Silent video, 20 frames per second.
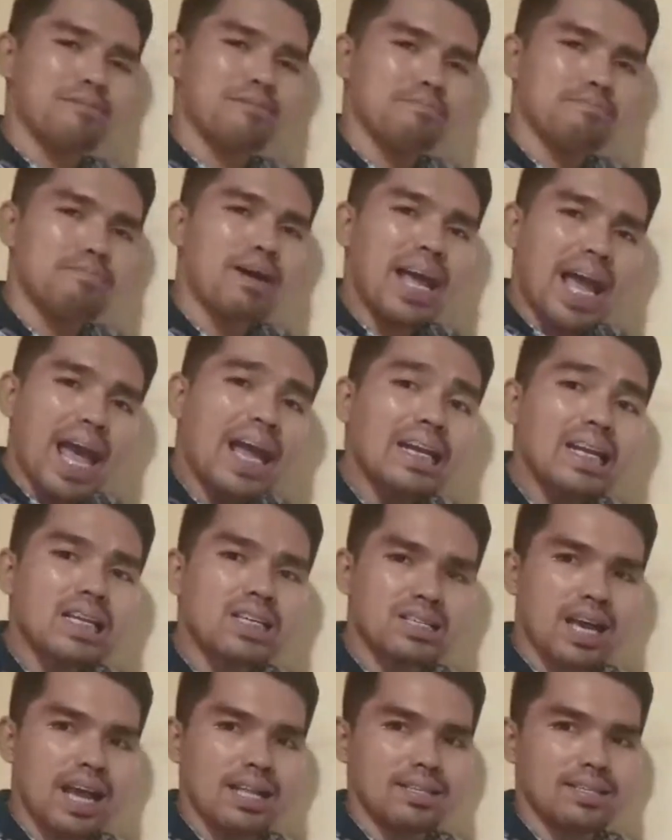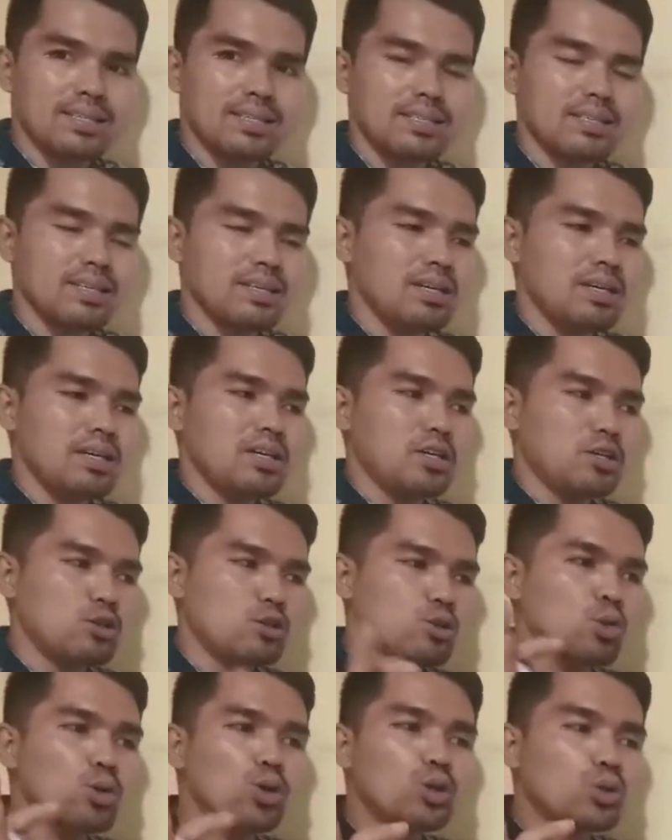by any chance,
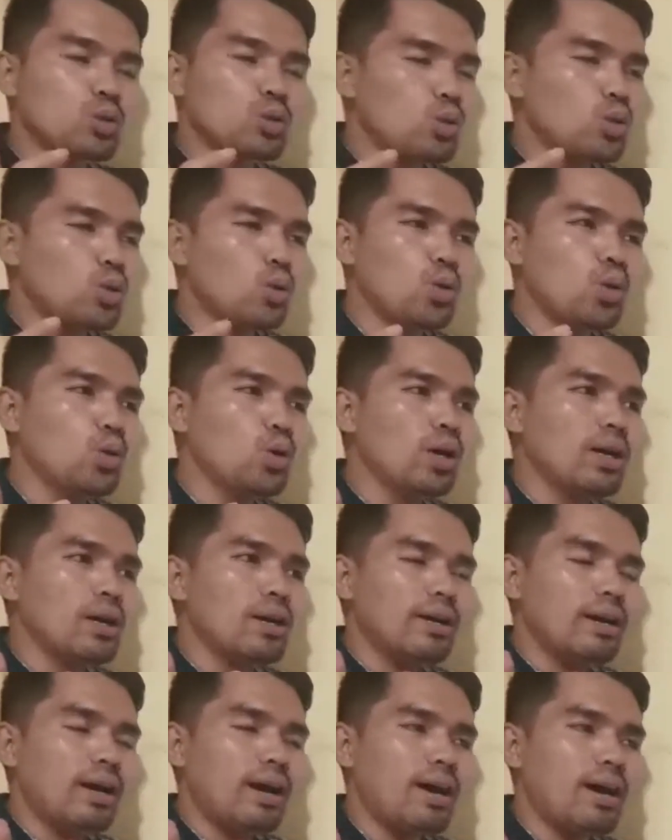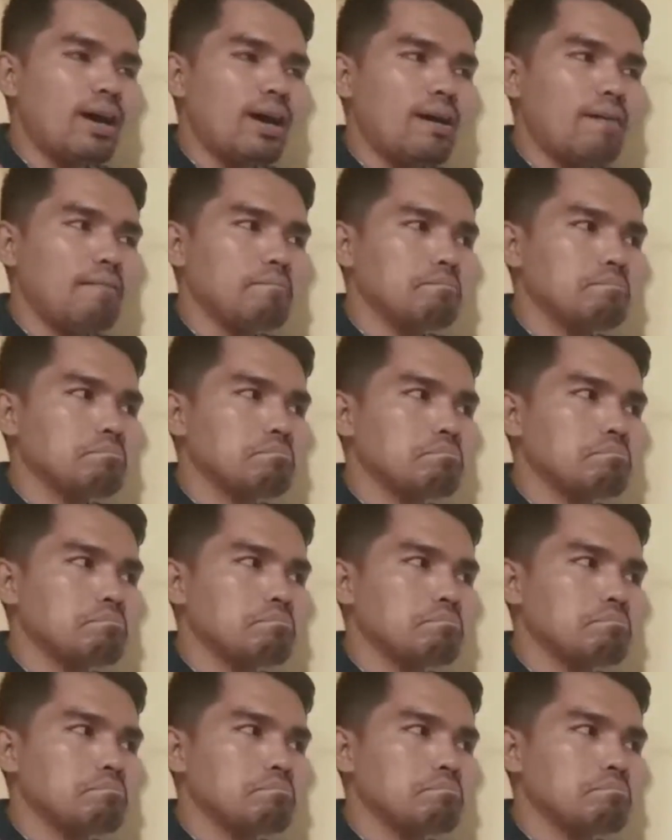due to um,